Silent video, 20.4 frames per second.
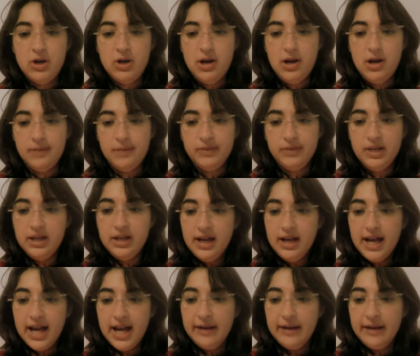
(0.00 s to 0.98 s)
on?"
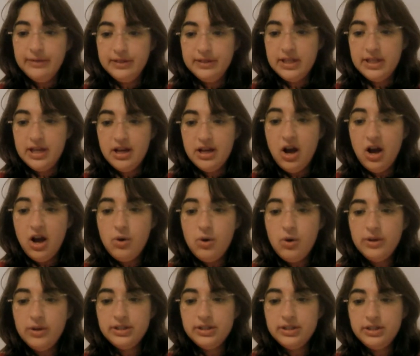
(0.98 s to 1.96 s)
And I would say,
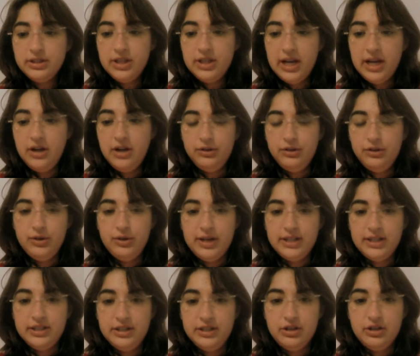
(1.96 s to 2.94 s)
"Oh, it's a study on
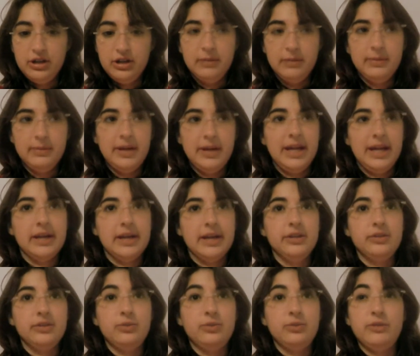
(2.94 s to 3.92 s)
Tourette syndrome,
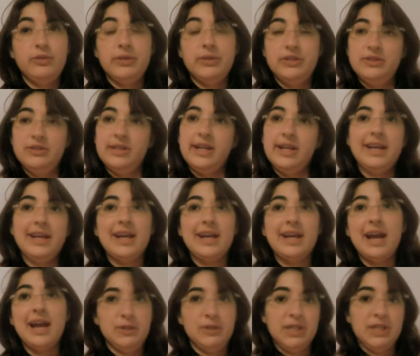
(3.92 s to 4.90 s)
and we've been studying
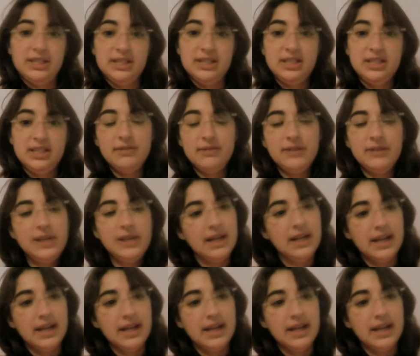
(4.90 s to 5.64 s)
hypersensitivity."